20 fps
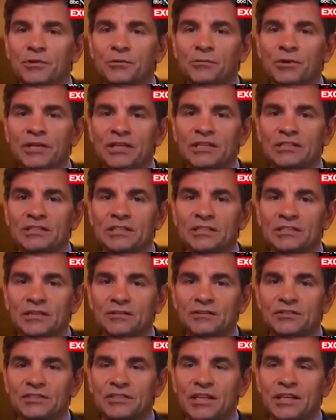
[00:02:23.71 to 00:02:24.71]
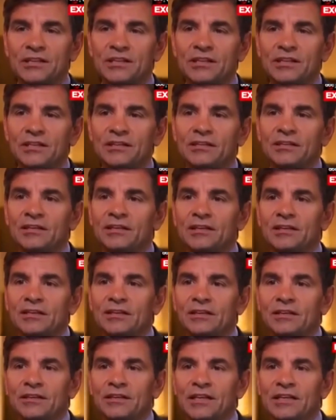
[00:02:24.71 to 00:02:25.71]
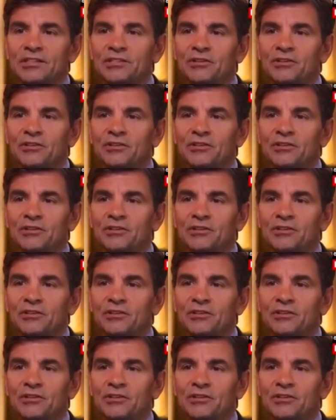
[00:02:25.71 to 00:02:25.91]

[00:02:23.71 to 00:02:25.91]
for this particular interview. So,